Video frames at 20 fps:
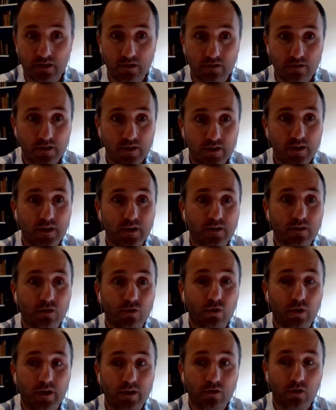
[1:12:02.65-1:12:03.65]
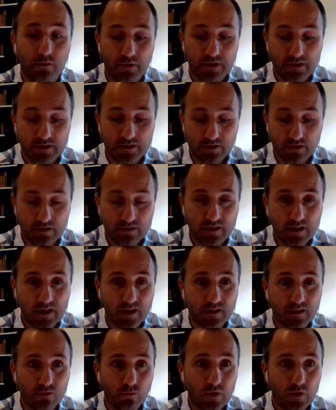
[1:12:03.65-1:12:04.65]
And Quran commentator
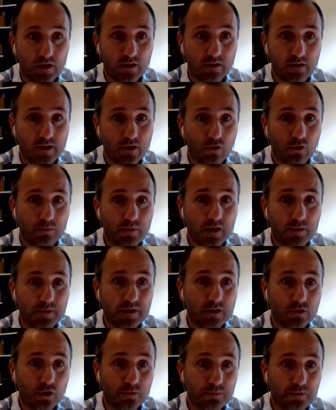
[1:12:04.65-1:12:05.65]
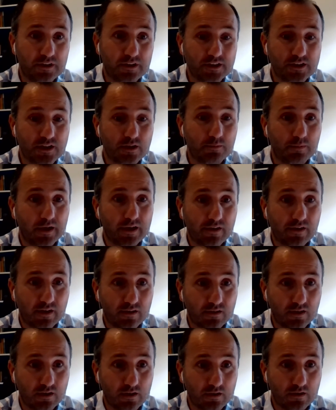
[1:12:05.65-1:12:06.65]
selects one, or maybe interpretation by
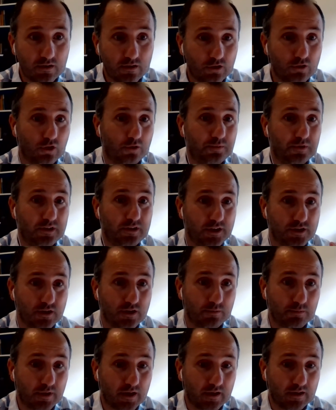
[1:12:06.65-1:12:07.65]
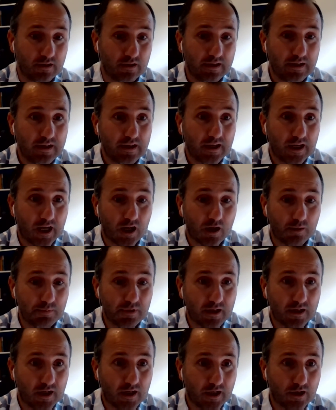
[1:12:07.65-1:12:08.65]
reason, interpretation by
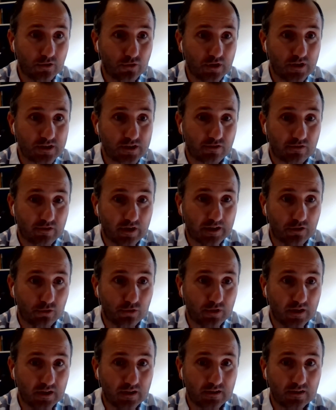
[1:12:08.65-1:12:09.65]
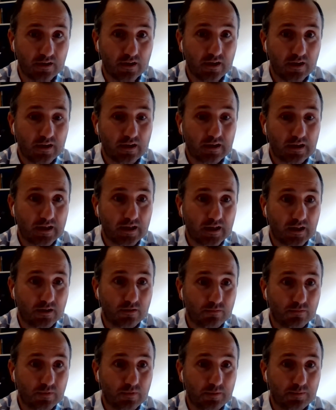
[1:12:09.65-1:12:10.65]
Arabic language, rhetoric,
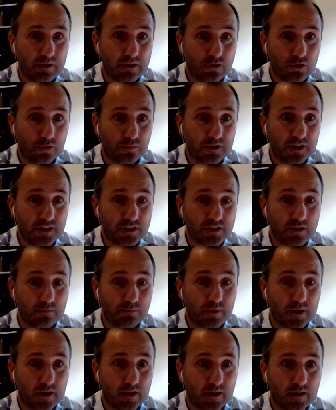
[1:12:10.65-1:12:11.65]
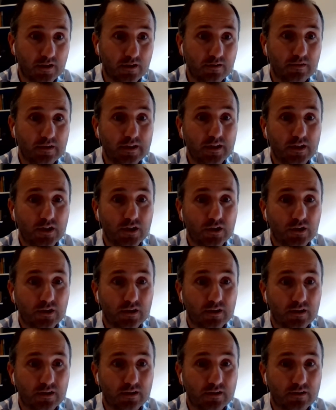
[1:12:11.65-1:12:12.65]
and maybe interpretation by
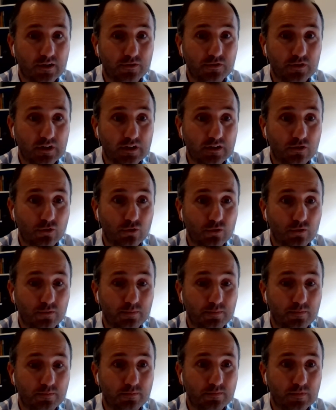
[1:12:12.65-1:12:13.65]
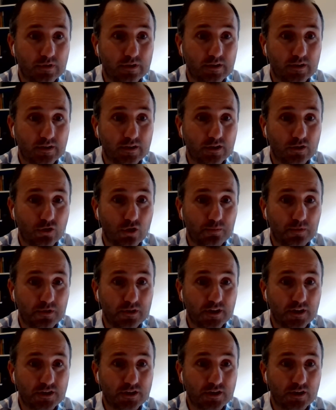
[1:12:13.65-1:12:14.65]
reference to
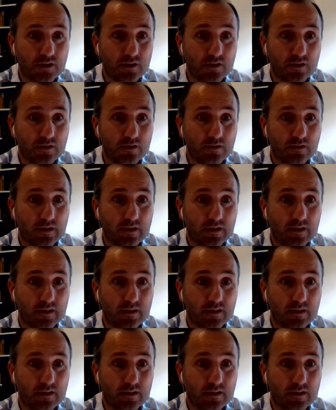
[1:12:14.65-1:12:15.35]
interpretation